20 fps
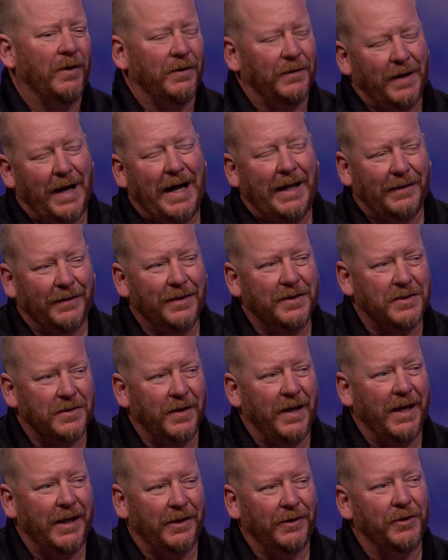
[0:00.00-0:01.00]
lot less
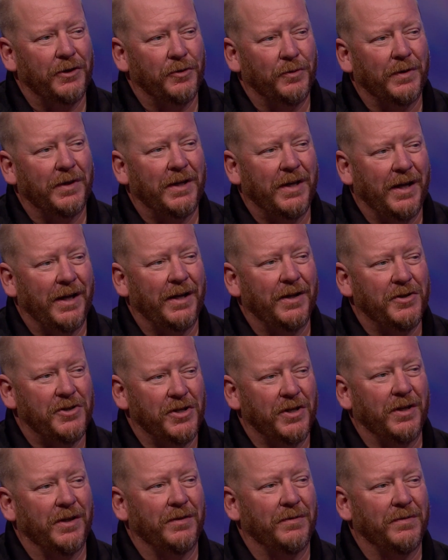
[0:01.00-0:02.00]
likely to engage
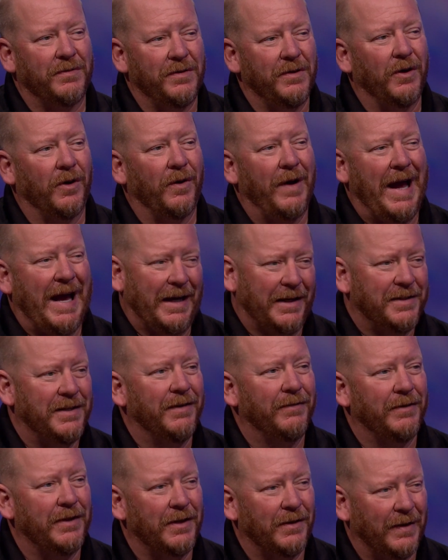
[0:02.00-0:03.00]
in
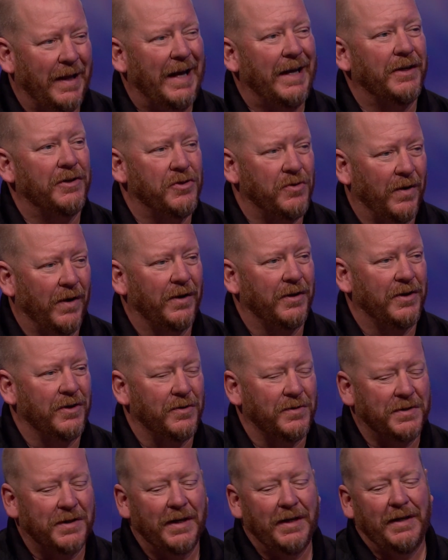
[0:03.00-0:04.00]
activity like drug
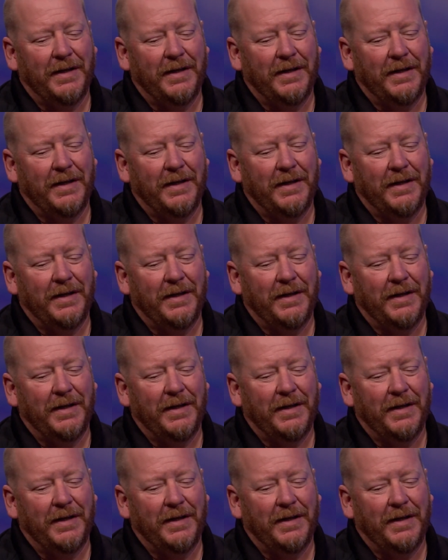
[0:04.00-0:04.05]
use.